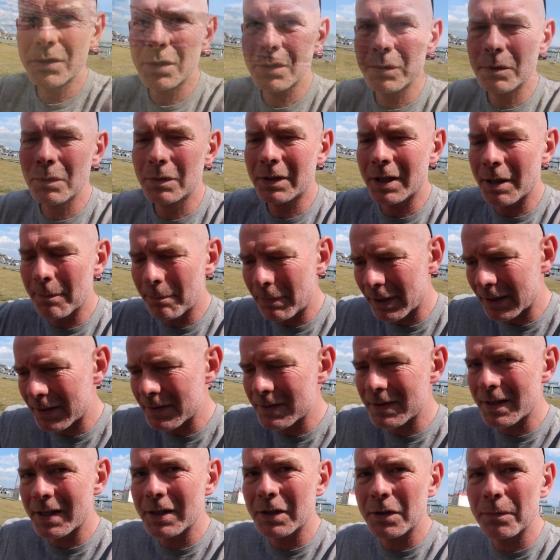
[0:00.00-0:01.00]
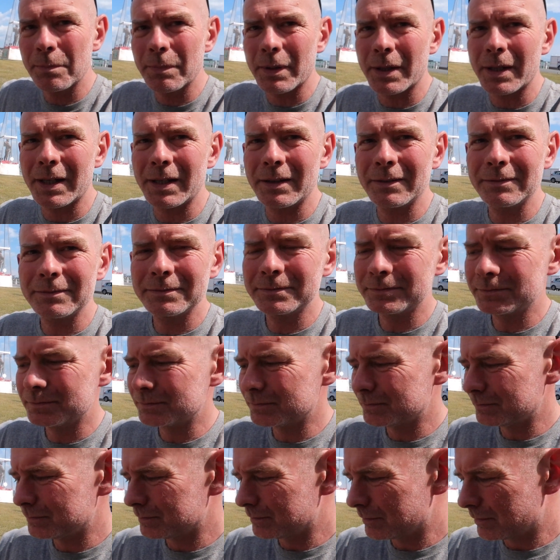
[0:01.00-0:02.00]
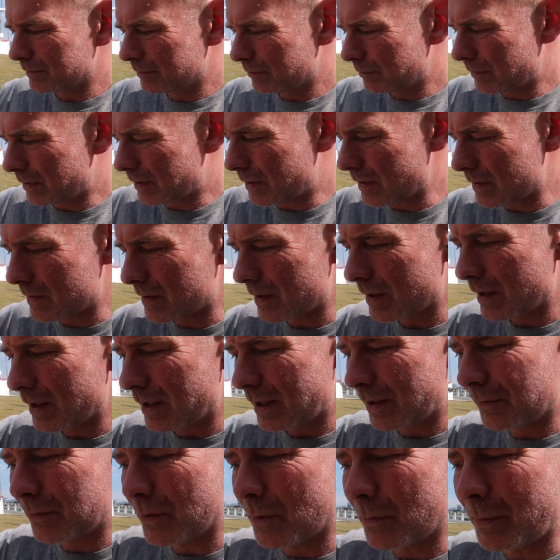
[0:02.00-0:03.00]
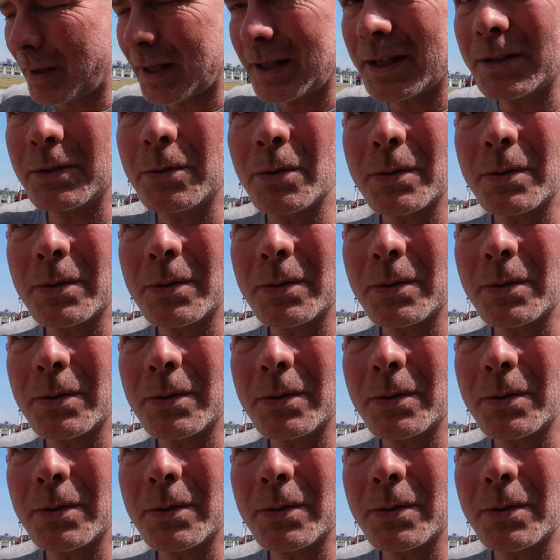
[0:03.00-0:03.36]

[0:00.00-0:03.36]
Dougal, come back and say goodbye. Because if you're wagging